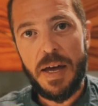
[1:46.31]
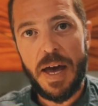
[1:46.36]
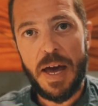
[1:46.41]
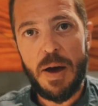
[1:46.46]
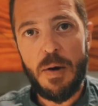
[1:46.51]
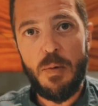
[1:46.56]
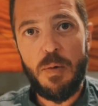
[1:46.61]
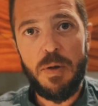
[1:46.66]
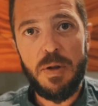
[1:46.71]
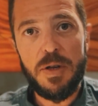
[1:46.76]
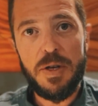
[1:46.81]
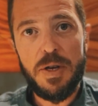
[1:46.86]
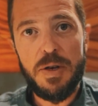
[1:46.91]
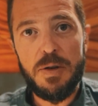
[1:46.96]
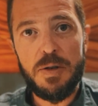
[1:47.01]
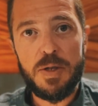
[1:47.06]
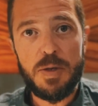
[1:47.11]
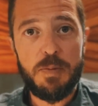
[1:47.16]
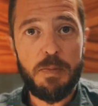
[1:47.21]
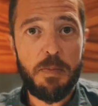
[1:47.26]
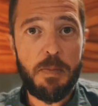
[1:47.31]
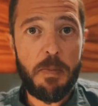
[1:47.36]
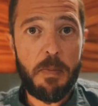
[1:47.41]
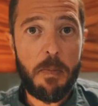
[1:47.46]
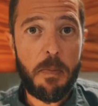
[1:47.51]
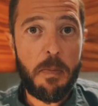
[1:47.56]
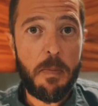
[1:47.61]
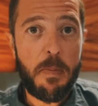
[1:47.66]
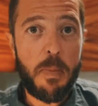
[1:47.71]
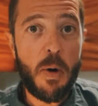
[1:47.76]
and we'll use
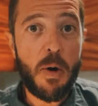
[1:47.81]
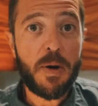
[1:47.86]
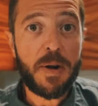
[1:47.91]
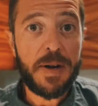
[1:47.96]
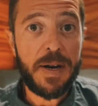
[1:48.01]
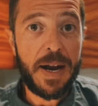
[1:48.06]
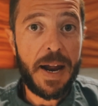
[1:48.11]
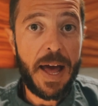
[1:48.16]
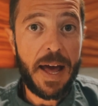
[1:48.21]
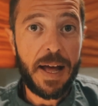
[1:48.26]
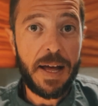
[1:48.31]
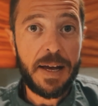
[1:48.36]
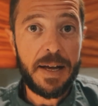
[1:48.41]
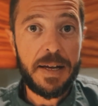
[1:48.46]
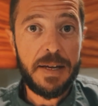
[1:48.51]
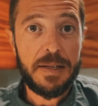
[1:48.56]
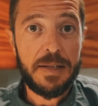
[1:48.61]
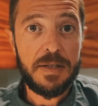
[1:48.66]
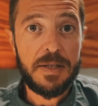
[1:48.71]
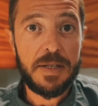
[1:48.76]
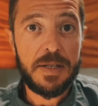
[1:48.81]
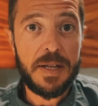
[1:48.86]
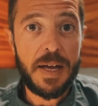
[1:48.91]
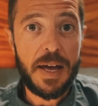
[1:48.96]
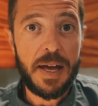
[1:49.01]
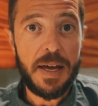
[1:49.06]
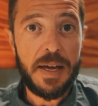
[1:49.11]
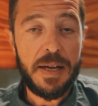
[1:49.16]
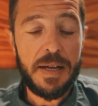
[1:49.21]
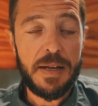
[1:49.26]
pork neck
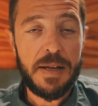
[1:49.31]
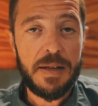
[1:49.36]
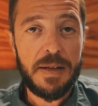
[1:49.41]
today,